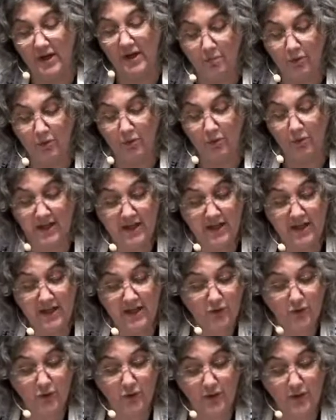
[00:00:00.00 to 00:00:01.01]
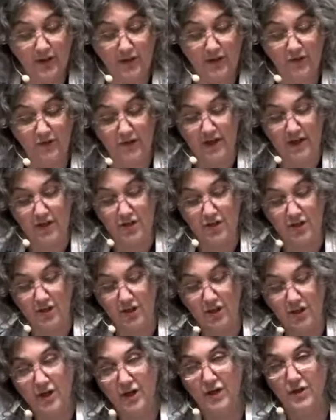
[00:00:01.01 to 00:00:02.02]
bring near to realization
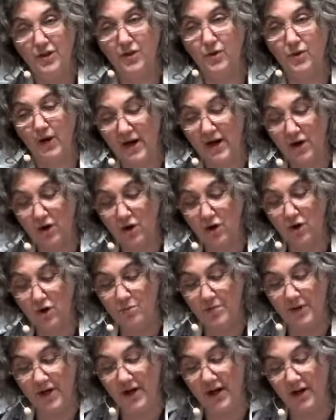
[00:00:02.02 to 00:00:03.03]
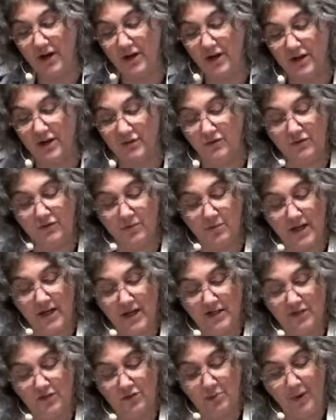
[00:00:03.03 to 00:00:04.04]
the great hope inherited from
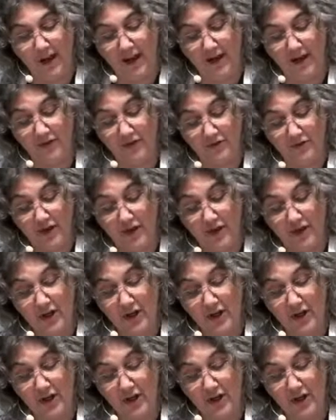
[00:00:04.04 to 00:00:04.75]
ages past